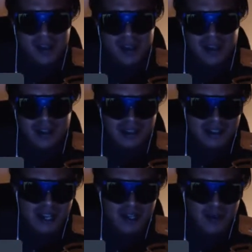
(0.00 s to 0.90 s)
And then
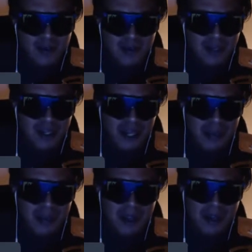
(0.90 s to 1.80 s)
Daniel Bryan
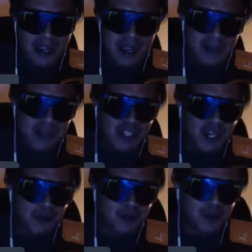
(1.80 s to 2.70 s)
came out to
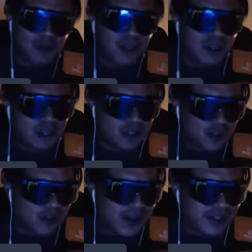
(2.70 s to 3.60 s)
help
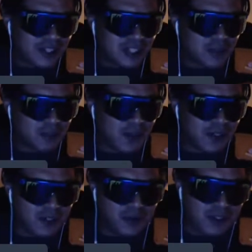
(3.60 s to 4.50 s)
Jurassic Express
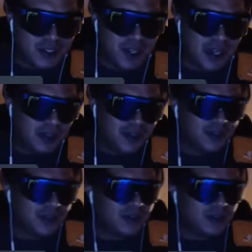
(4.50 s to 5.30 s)
and Christian Cage.